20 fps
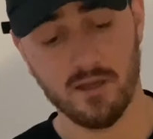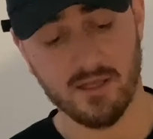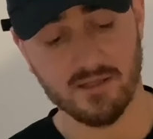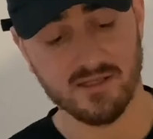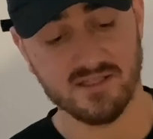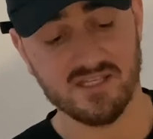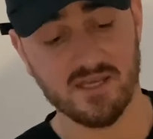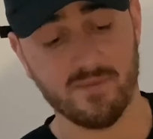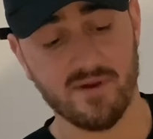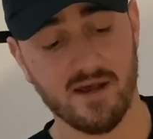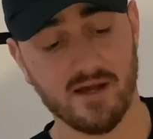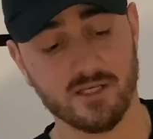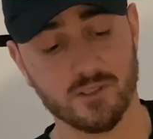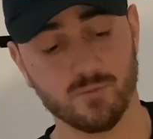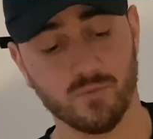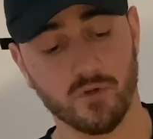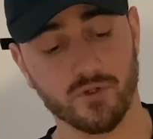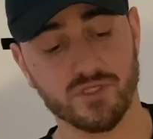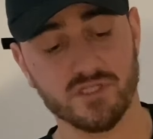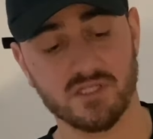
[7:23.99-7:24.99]
in the tibialis
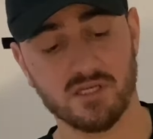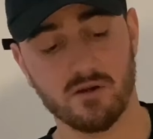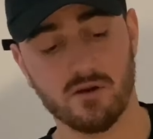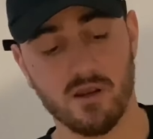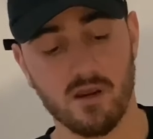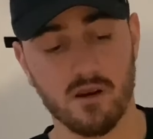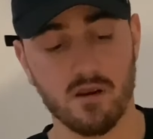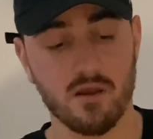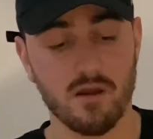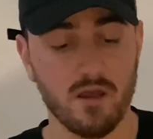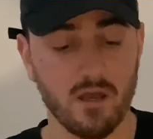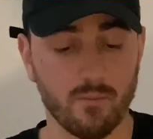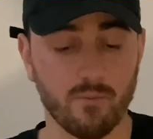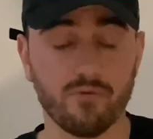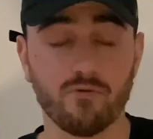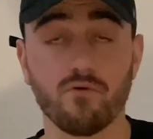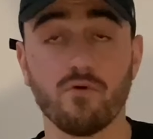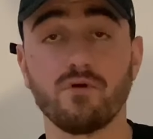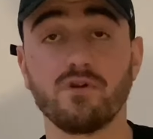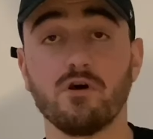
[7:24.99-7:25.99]
posterior and
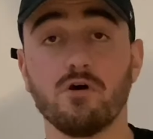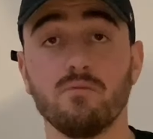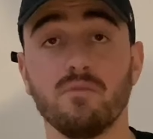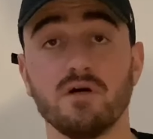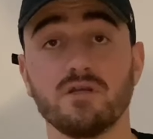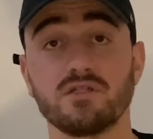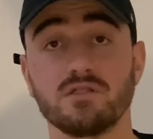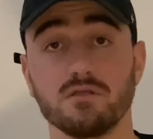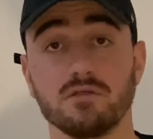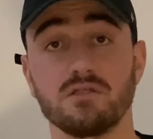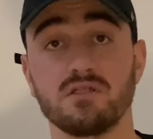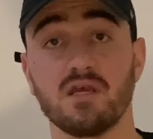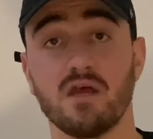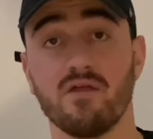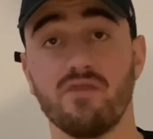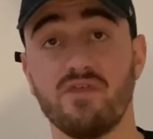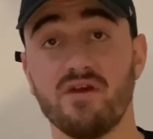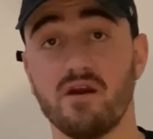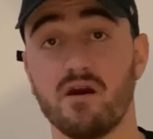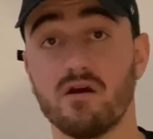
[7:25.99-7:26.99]
peroneal muscles
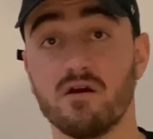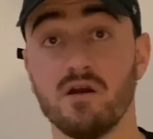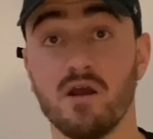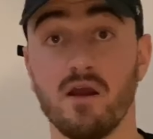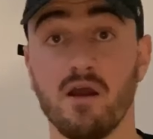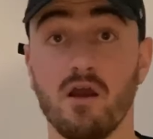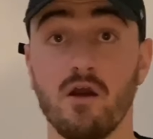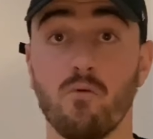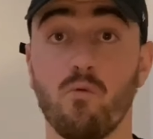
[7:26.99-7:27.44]
there.